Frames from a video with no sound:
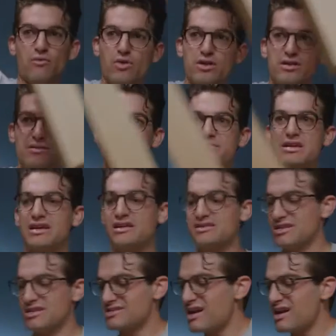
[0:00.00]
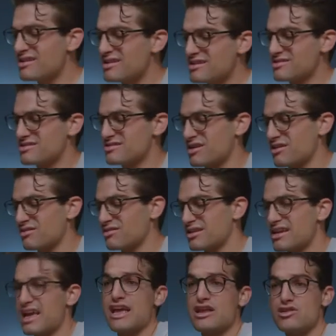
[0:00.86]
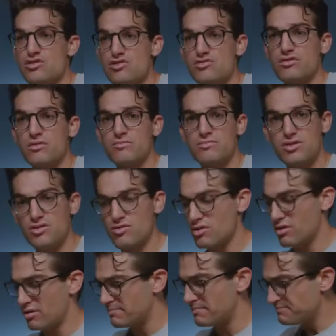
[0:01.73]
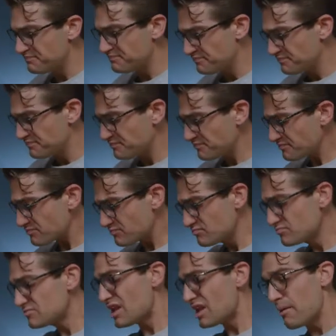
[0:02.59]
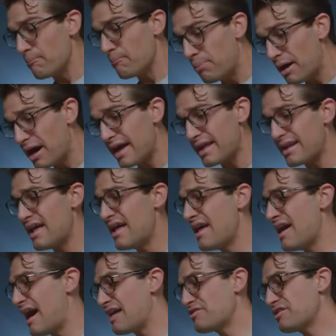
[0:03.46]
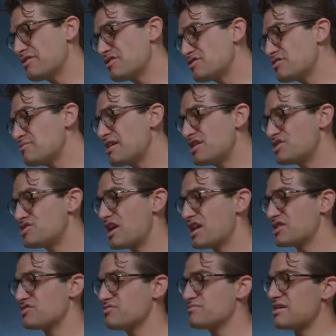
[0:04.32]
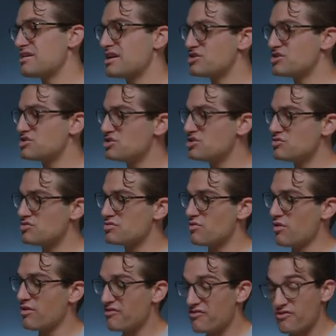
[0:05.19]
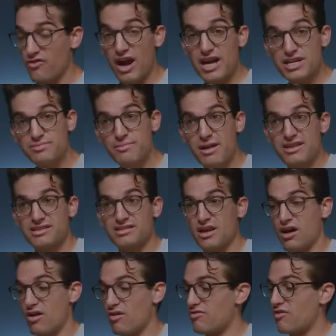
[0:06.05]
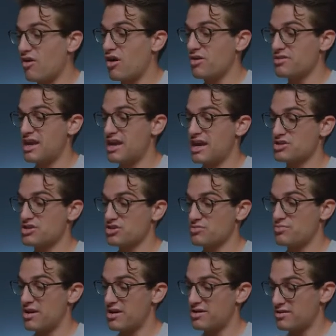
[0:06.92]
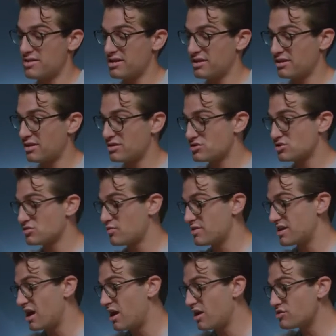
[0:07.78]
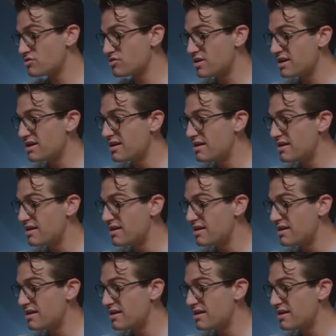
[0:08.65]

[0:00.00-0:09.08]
wouldn't, because it's not necessarily a new computer. But I thought this would be a chance for me to refresh myself on the Acer Predator Helios 300.